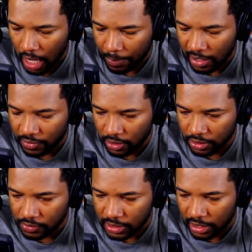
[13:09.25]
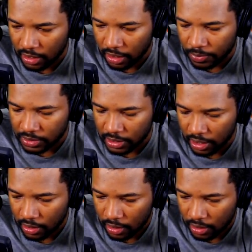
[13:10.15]
I'm definitely gonna use that,
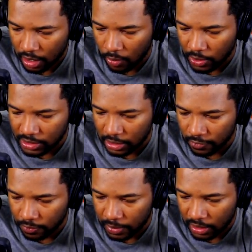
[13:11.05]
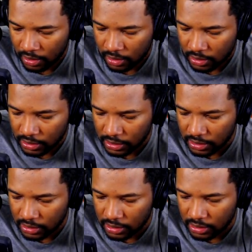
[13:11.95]
100%. What does that do for
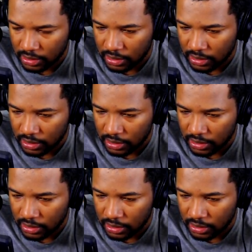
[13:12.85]
me?